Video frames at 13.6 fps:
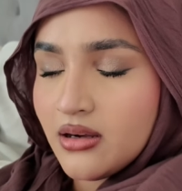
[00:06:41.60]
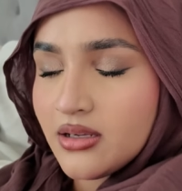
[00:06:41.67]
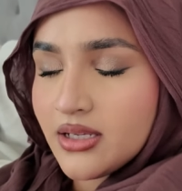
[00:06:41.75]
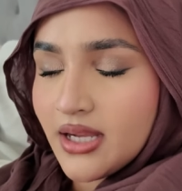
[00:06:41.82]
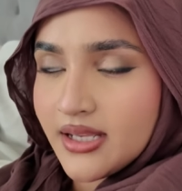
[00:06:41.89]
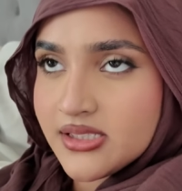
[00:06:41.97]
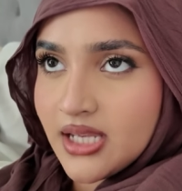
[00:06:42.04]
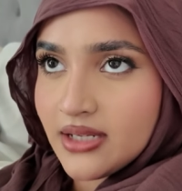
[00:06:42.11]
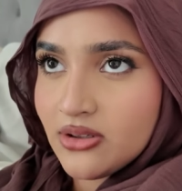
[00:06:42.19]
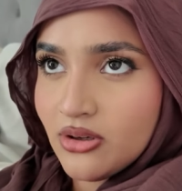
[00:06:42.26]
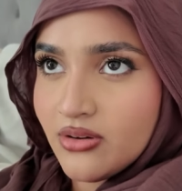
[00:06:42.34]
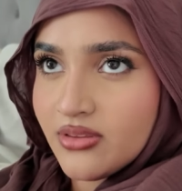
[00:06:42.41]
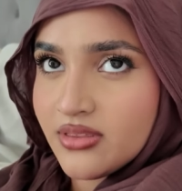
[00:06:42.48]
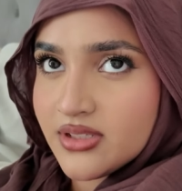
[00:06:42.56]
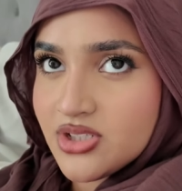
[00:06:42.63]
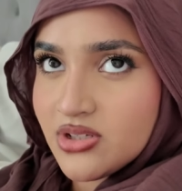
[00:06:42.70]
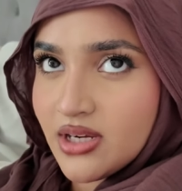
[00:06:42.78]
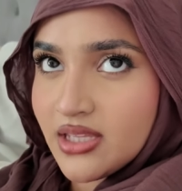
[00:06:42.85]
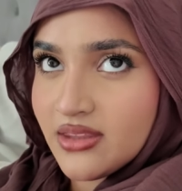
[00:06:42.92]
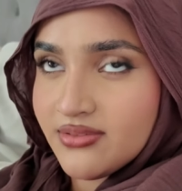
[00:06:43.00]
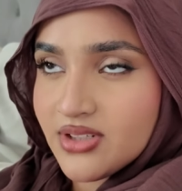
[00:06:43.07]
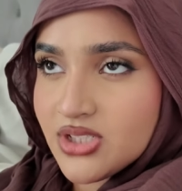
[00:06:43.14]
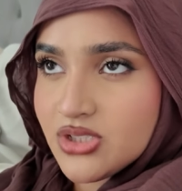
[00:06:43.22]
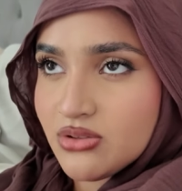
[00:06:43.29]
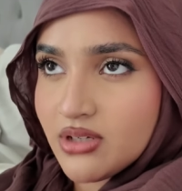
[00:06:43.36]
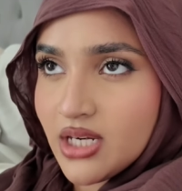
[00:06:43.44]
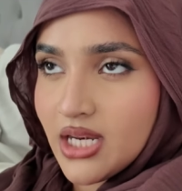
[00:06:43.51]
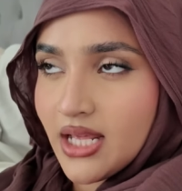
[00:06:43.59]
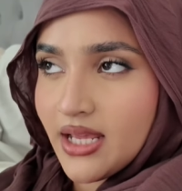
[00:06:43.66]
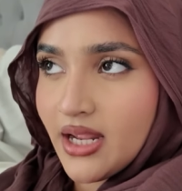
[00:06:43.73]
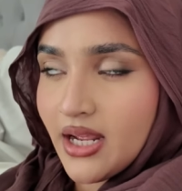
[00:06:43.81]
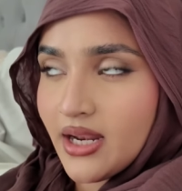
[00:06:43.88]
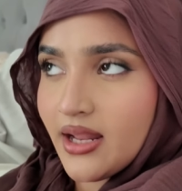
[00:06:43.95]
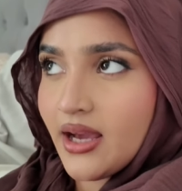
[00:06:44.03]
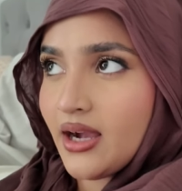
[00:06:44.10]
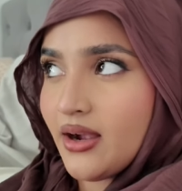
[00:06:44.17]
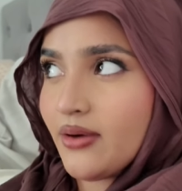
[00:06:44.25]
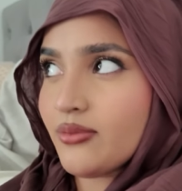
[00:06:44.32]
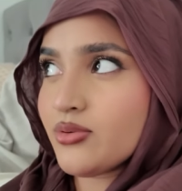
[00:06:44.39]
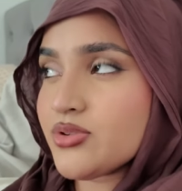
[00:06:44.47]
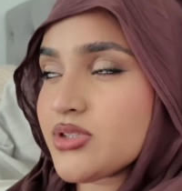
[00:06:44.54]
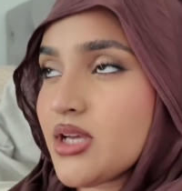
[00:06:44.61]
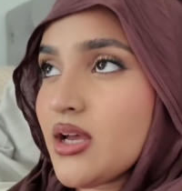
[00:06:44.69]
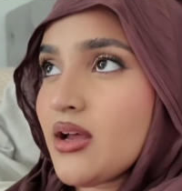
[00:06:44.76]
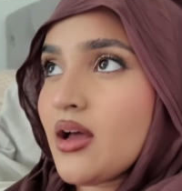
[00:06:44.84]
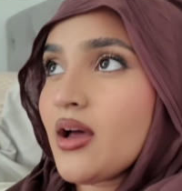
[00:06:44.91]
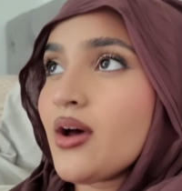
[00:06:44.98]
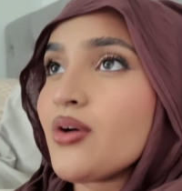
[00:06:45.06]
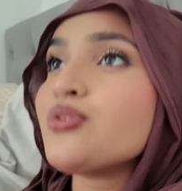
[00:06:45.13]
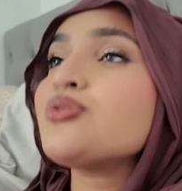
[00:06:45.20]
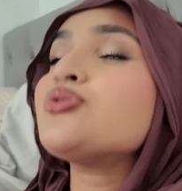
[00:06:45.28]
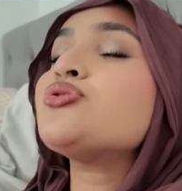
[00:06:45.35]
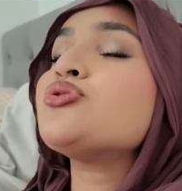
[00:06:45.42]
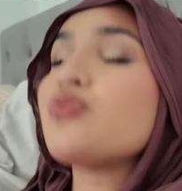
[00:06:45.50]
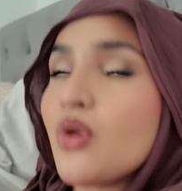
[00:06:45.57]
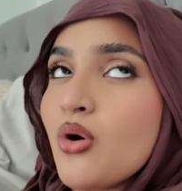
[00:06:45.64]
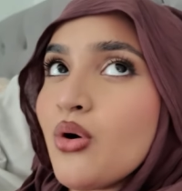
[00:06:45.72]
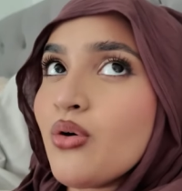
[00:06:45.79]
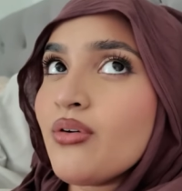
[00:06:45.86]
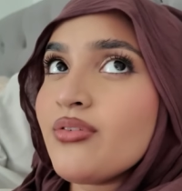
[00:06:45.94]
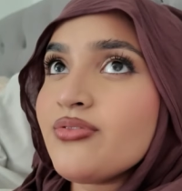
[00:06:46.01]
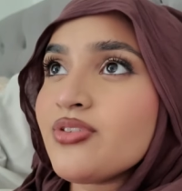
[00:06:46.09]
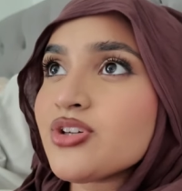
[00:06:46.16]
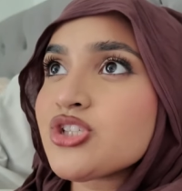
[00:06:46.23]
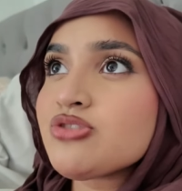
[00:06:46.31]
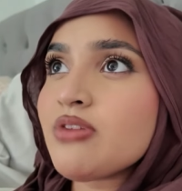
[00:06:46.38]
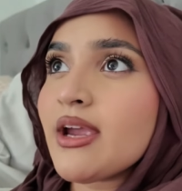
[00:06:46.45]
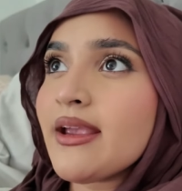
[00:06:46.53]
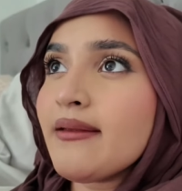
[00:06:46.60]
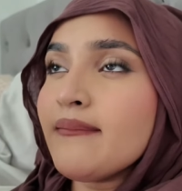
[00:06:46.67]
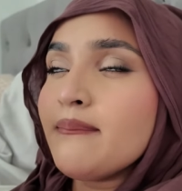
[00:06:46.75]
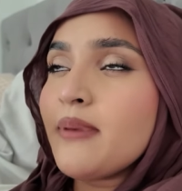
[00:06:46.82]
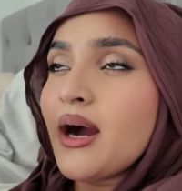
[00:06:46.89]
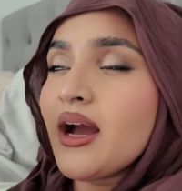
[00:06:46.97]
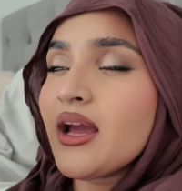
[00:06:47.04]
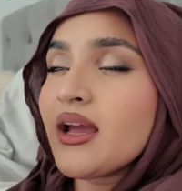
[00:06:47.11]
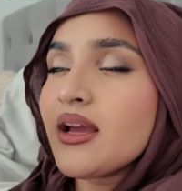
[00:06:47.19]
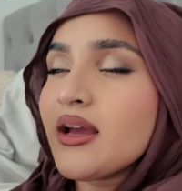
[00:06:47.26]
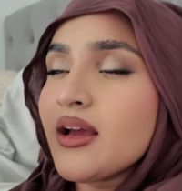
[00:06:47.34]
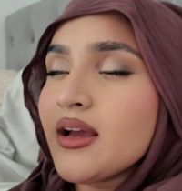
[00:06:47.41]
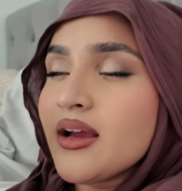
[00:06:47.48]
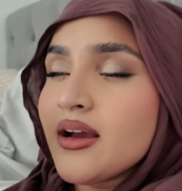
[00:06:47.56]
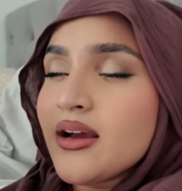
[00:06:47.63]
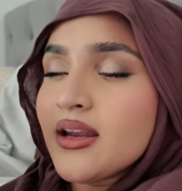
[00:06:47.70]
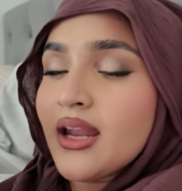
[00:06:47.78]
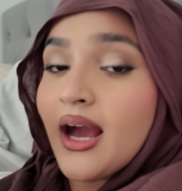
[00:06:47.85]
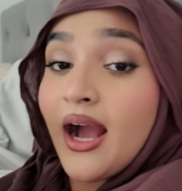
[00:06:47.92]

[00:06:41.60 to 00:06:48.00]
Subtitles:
guys, I got on the train, the Victoria line, and I was so frustrated by that.